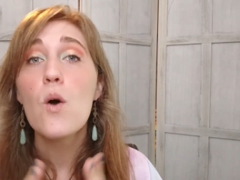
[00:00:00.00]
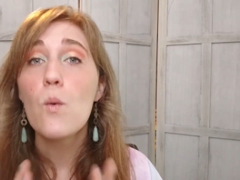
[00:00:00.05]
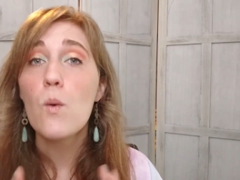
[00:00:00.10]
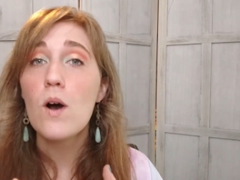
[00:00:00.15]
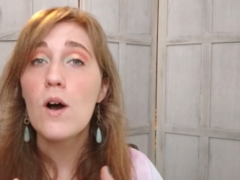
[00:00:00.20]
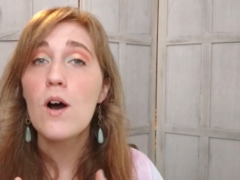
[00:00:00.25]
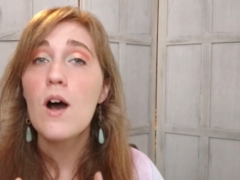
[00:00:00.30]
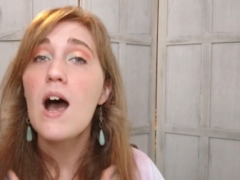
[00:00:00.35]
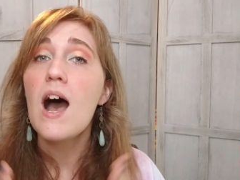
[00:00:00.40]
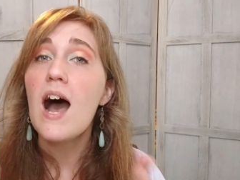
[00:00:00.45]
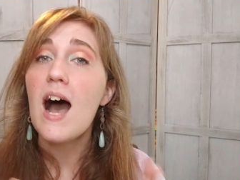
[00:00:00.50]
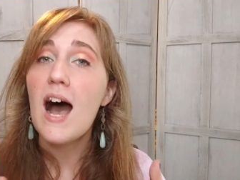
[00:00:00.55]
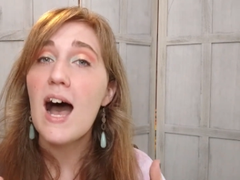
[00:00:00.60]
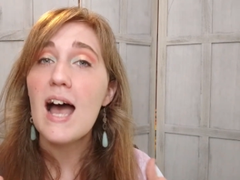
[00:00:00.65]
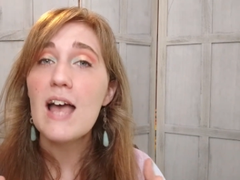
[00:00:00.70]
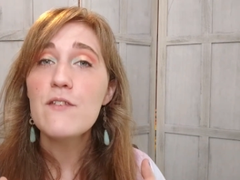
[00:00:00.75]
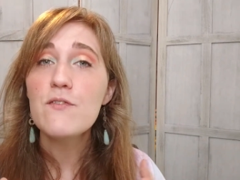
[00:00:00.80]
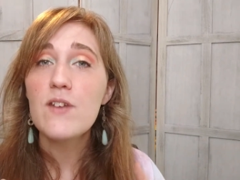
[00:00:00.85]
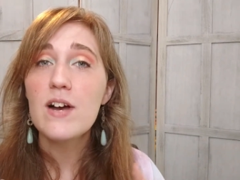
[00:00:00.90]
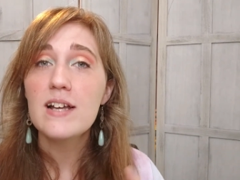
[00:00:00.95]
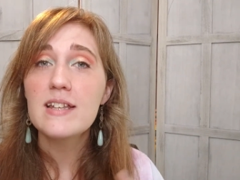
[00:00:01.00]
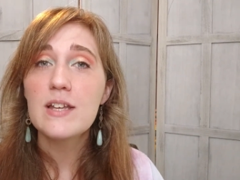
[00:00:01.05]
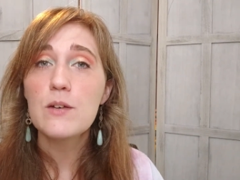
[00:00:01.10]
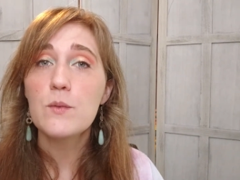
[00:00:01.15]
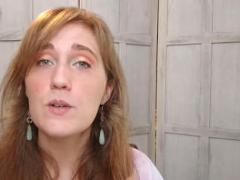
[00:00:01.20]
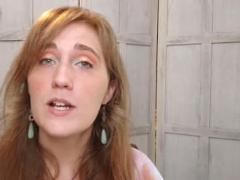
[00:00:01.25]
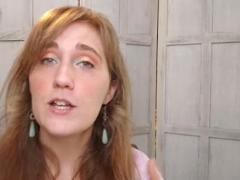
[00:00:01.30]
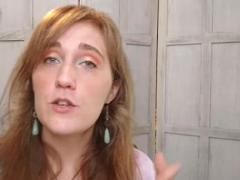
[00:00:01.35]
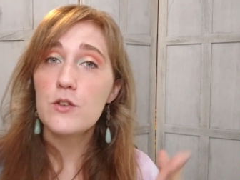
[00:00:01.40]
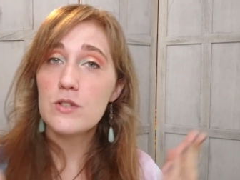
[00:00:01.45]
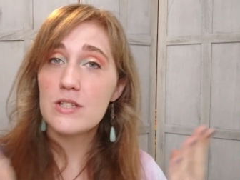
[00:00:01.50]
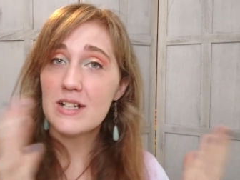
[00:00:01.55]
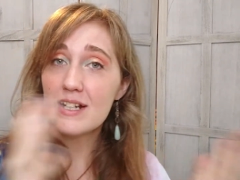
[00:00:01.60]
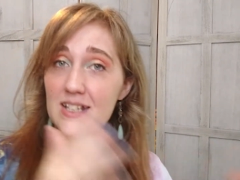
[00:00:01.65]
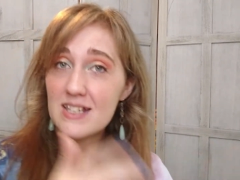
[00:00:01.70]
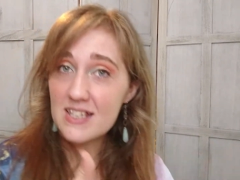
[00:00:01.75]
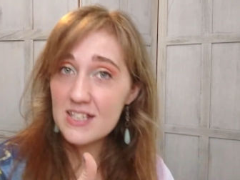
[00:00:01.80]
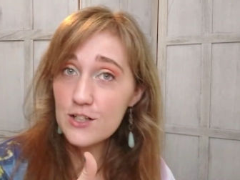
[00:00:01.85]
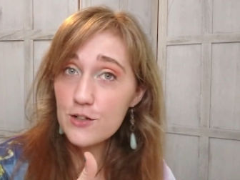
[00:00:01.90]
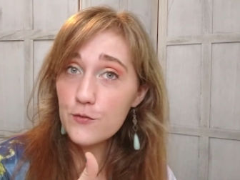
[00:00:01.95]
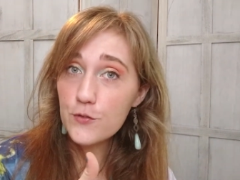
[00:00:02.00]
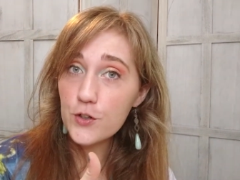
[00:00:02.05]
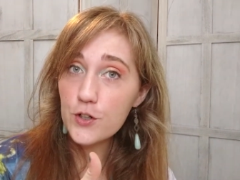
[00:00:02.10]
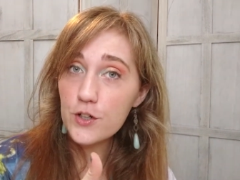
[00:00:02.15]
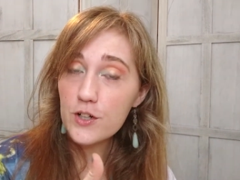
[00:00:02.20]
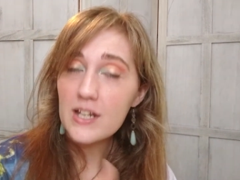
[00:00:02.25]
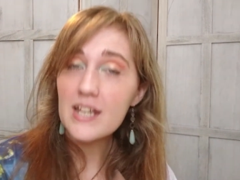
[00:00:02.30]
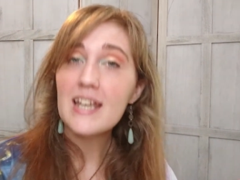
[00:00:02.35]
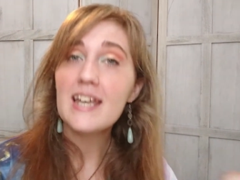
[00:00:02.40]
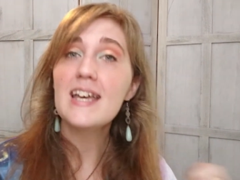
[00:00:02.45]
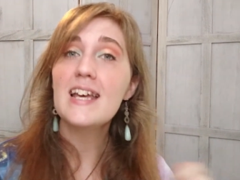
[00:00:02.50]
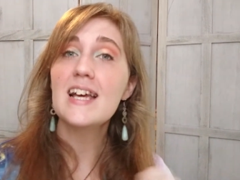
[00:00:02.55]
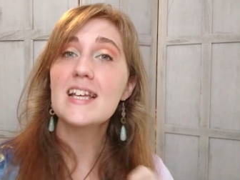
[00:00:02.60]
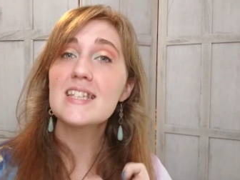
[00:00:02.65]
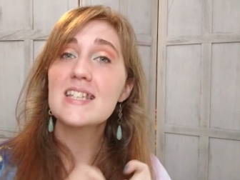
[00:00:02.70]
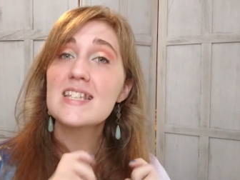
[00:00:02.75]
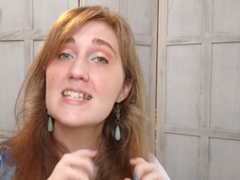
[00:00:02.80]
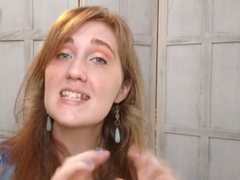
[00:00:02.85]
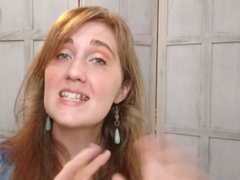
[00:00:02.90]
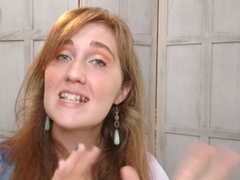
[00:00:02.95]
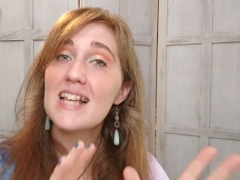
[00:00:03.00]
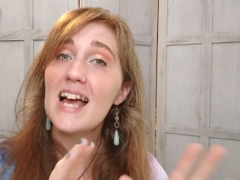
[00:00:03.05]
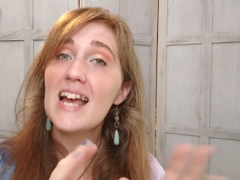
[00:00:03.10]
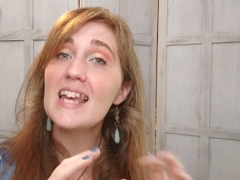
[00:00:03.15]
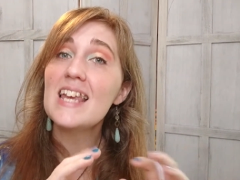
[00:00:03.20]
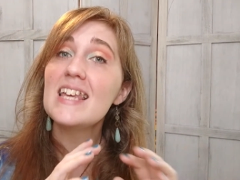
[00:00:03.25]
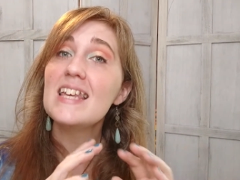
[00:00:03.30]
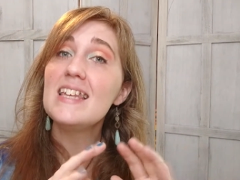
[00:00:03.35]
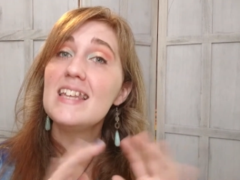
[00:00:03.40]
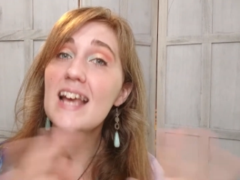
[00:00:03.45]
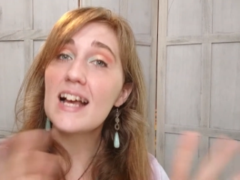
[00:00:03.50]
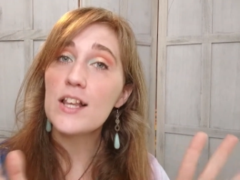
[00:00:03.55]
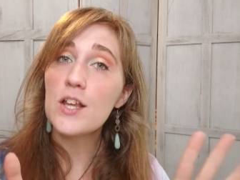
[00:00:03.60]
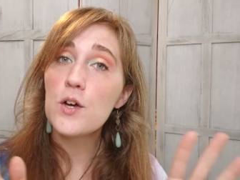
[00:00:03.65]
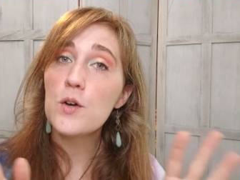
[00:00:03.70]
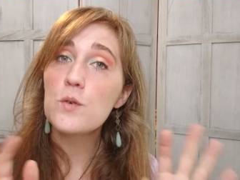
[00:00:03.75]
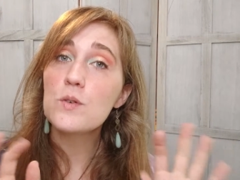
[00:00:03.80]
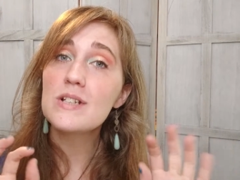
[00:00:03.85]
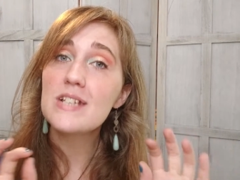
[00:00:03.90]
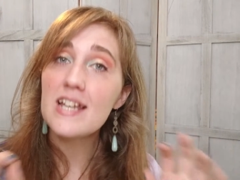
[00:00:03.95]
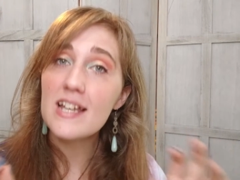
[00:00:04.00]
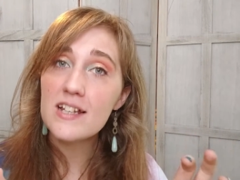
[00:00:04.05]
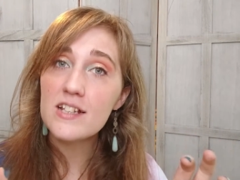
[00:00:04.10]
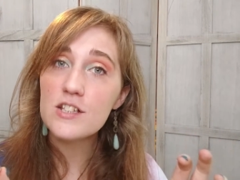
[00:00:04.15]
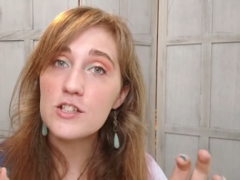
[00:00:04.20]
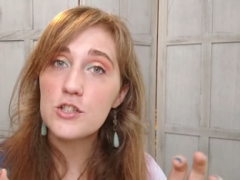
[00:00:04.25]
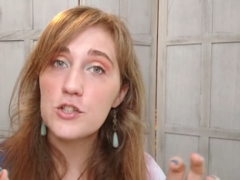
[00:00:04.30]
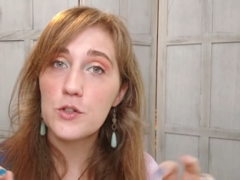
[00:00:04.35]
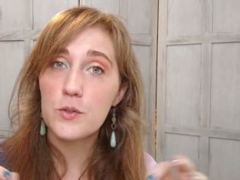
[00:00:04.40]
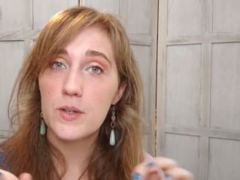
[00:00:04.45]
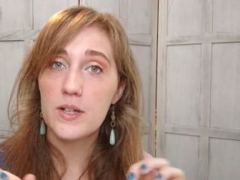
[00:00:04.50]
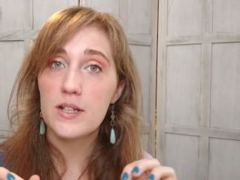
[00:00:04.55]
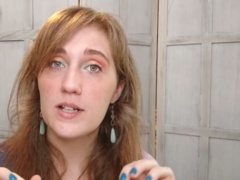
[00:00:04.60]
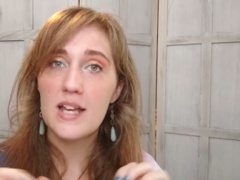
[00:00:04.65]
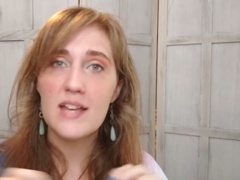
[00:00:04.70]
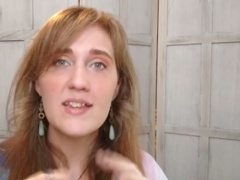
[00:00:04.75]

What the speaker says: Well, I find that when I use it on silver, it has a slight yellow tint to it.